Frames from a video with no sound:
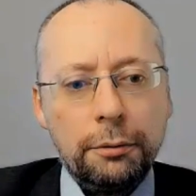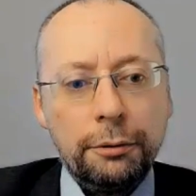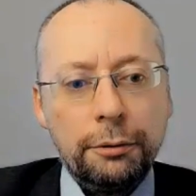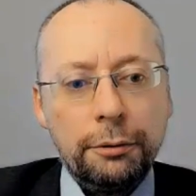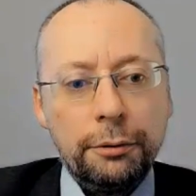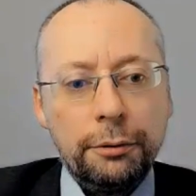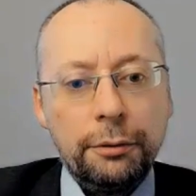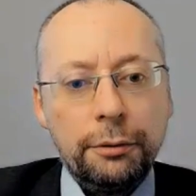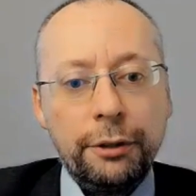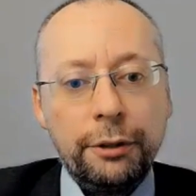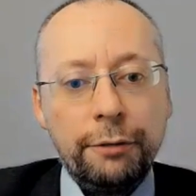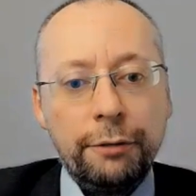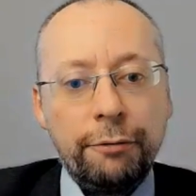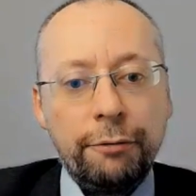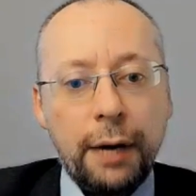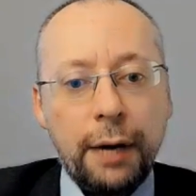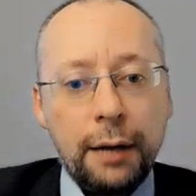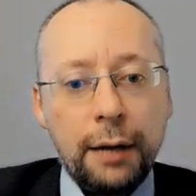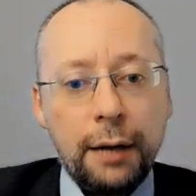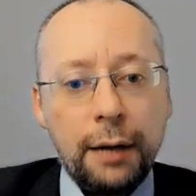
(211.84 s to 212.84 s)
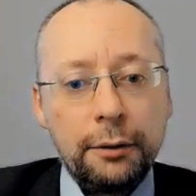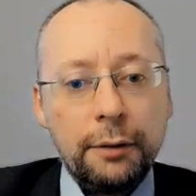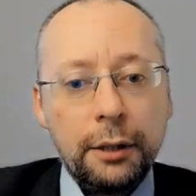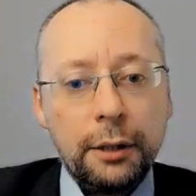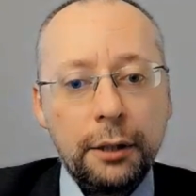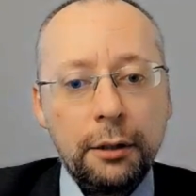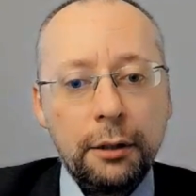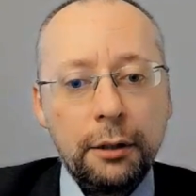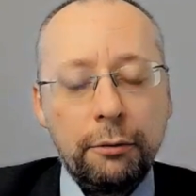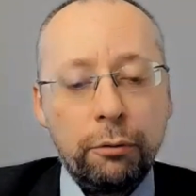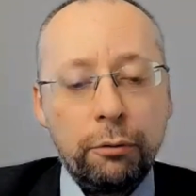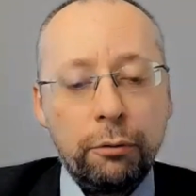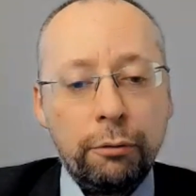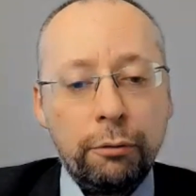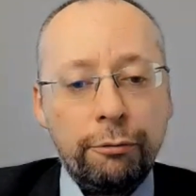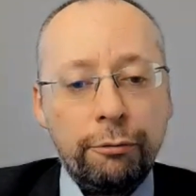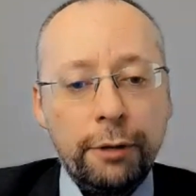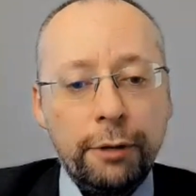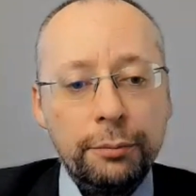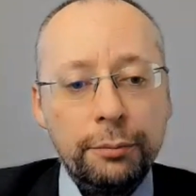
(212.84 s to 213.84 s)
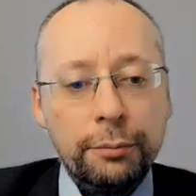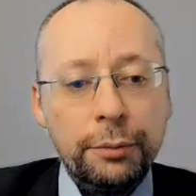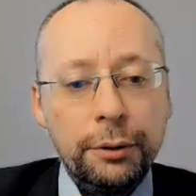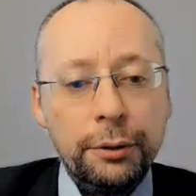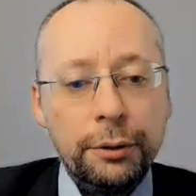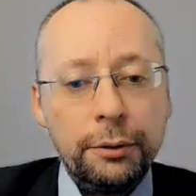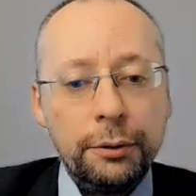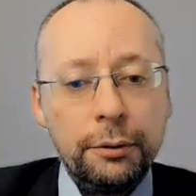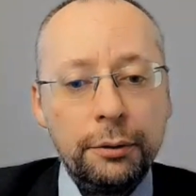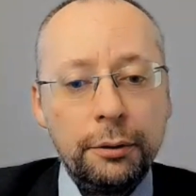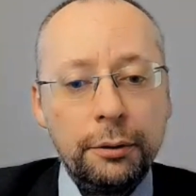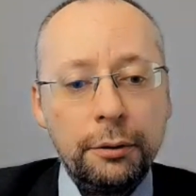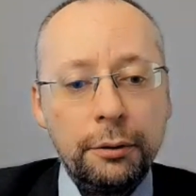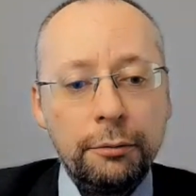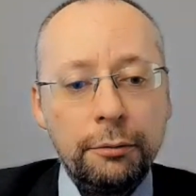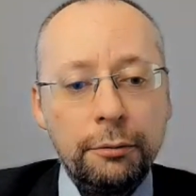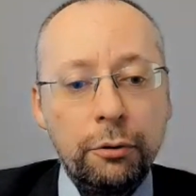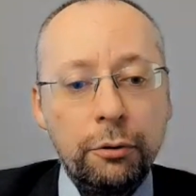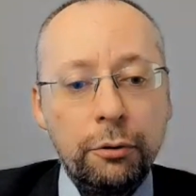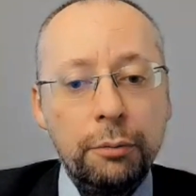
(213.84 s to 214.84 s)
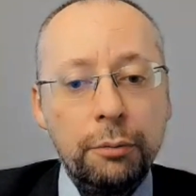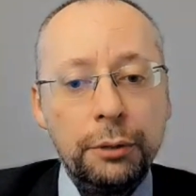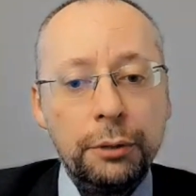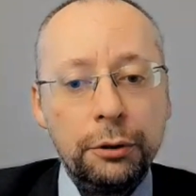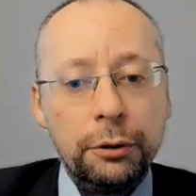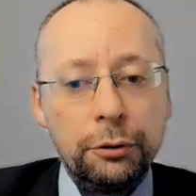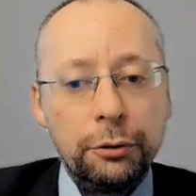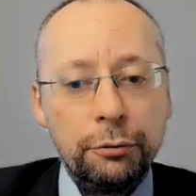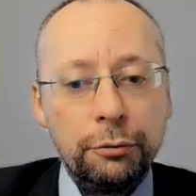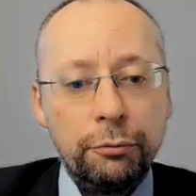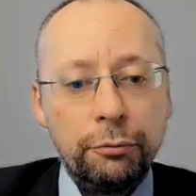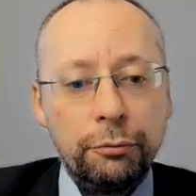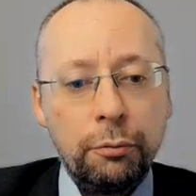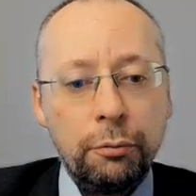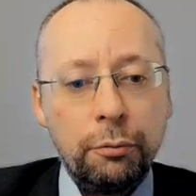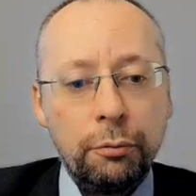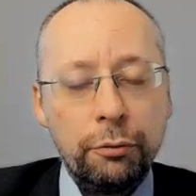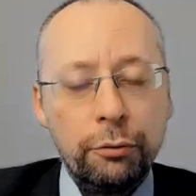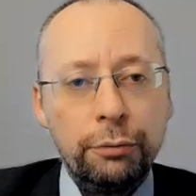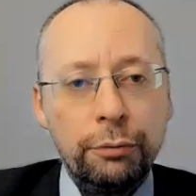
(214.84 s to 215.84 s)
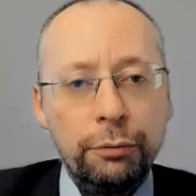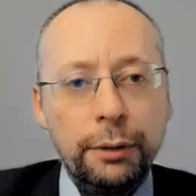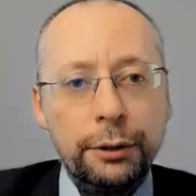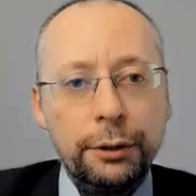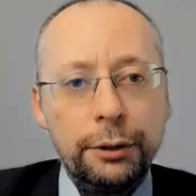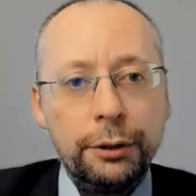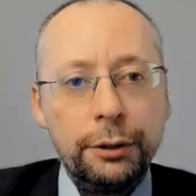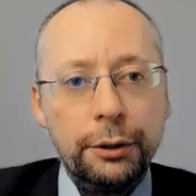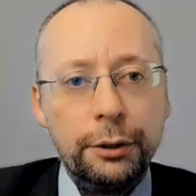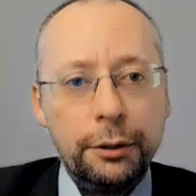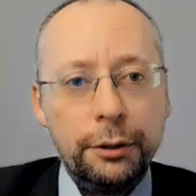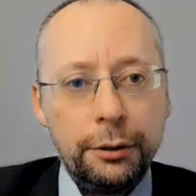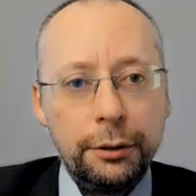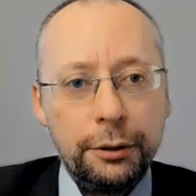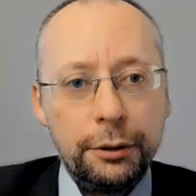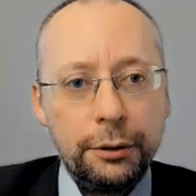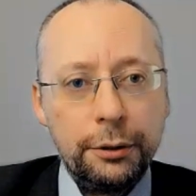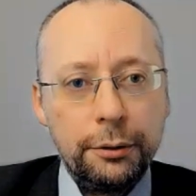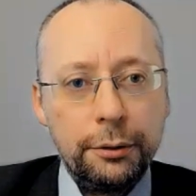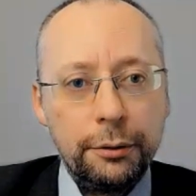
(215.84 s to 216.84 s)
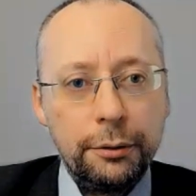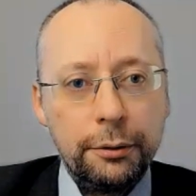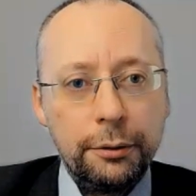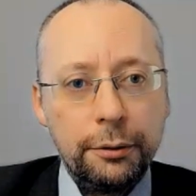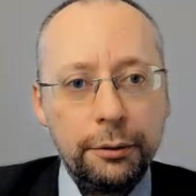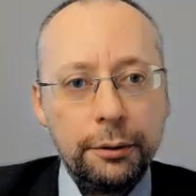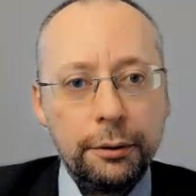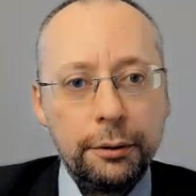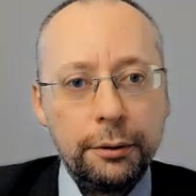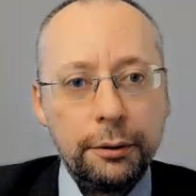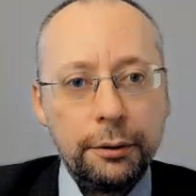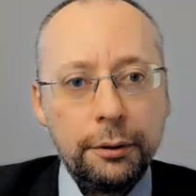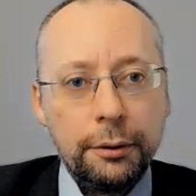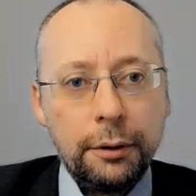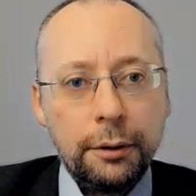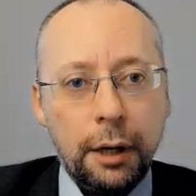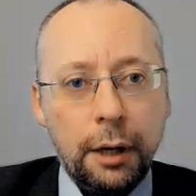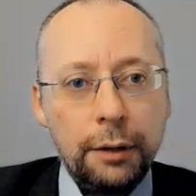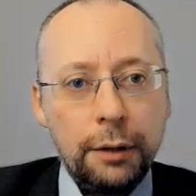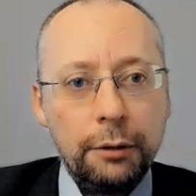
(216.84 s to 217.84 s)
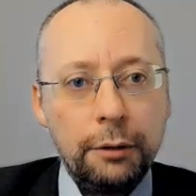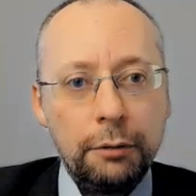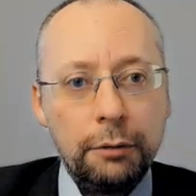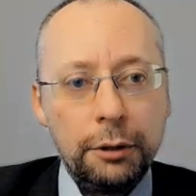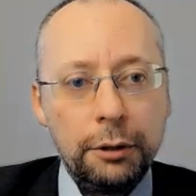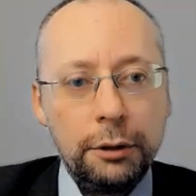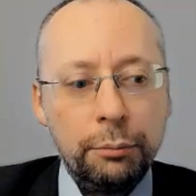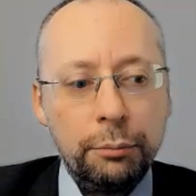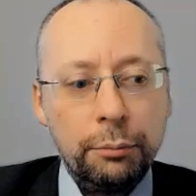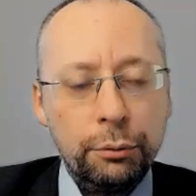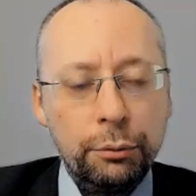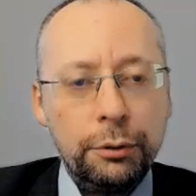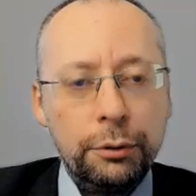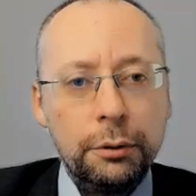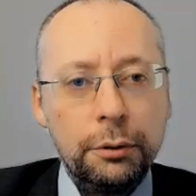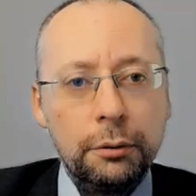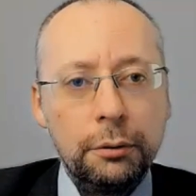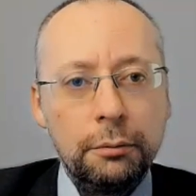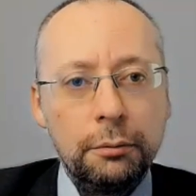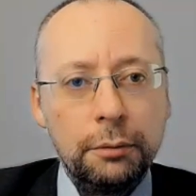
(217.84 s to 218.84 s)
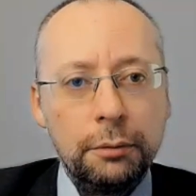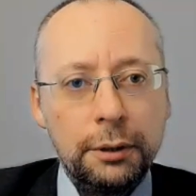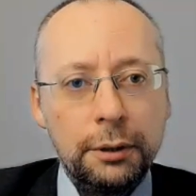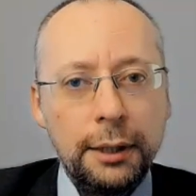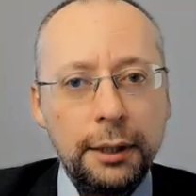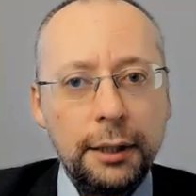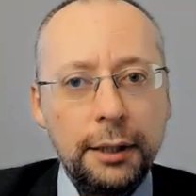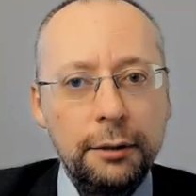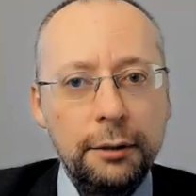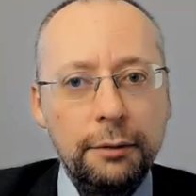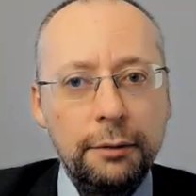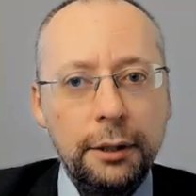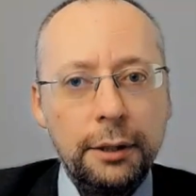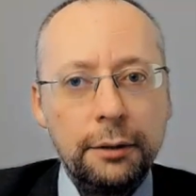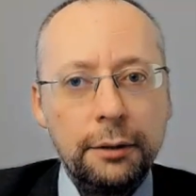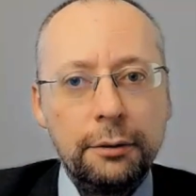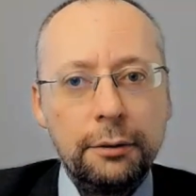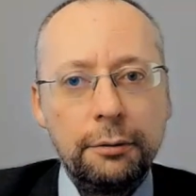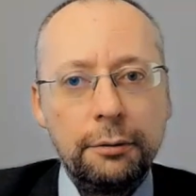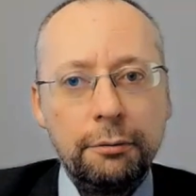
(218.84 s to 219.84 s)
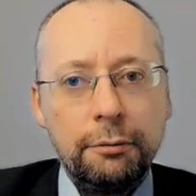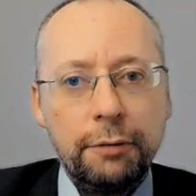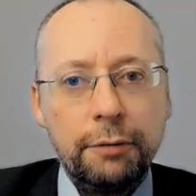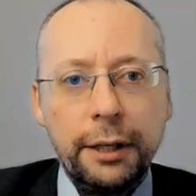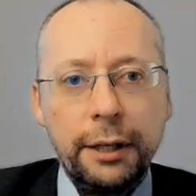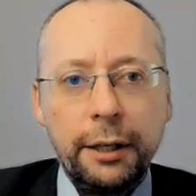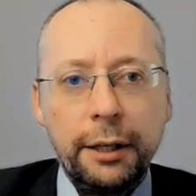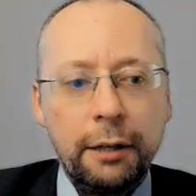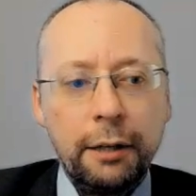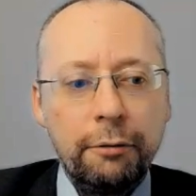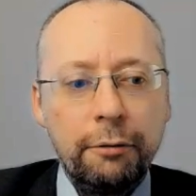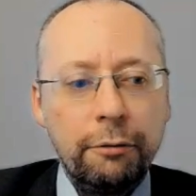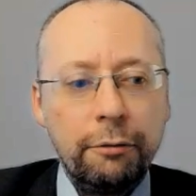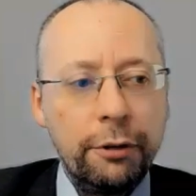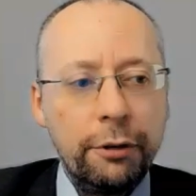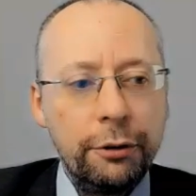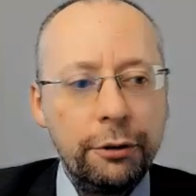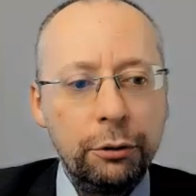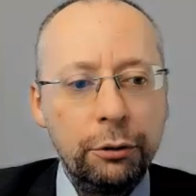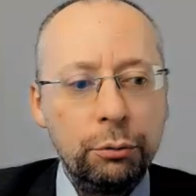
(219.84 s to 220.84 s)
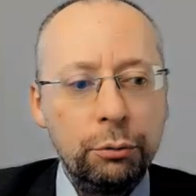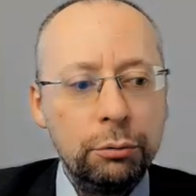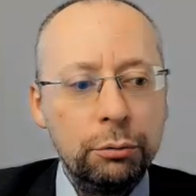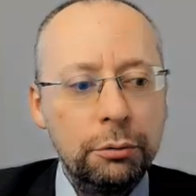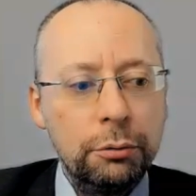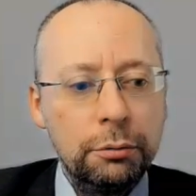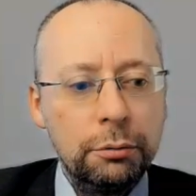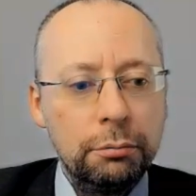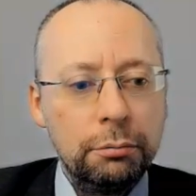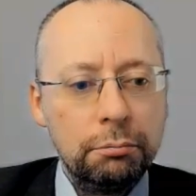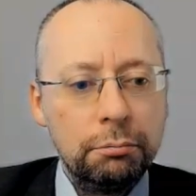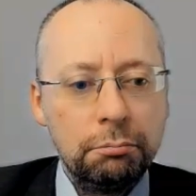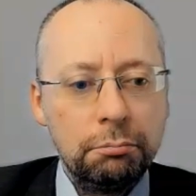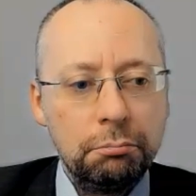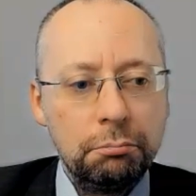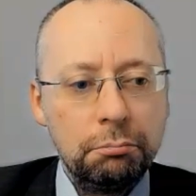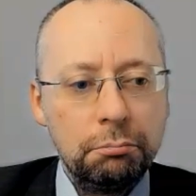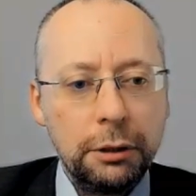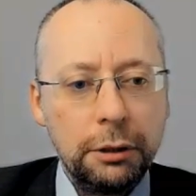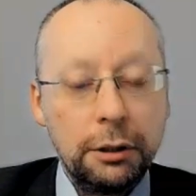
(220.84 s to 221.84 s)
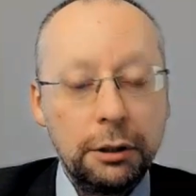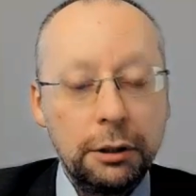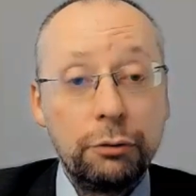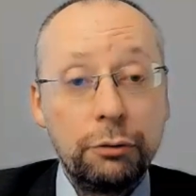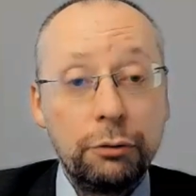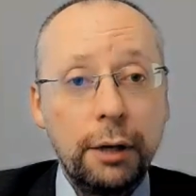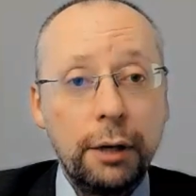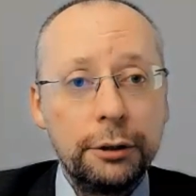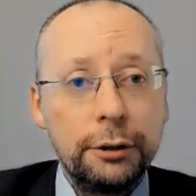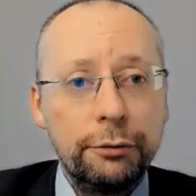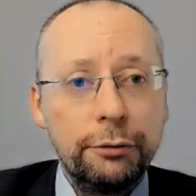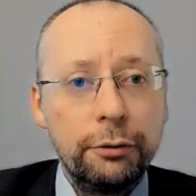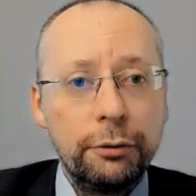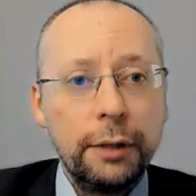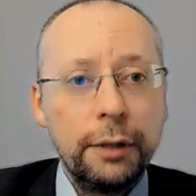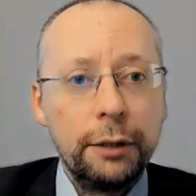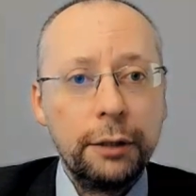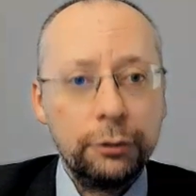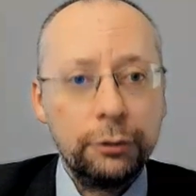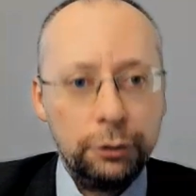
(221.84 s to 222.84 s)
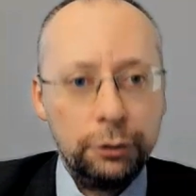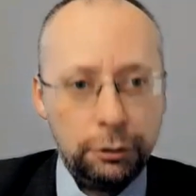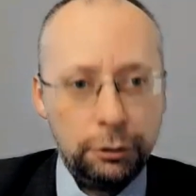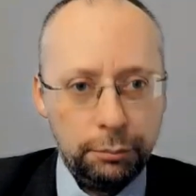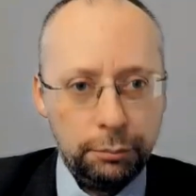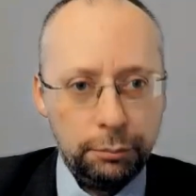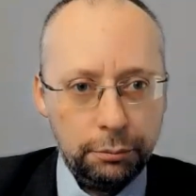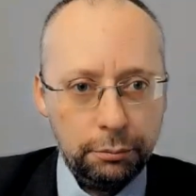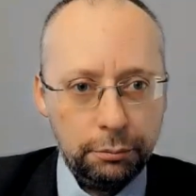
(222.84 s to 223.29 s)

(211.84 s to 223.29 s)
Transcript: the very fact that Lavrov has been foreign minister for more than 20 years under Vladimir Putin says that they have a very good and constructive relationship.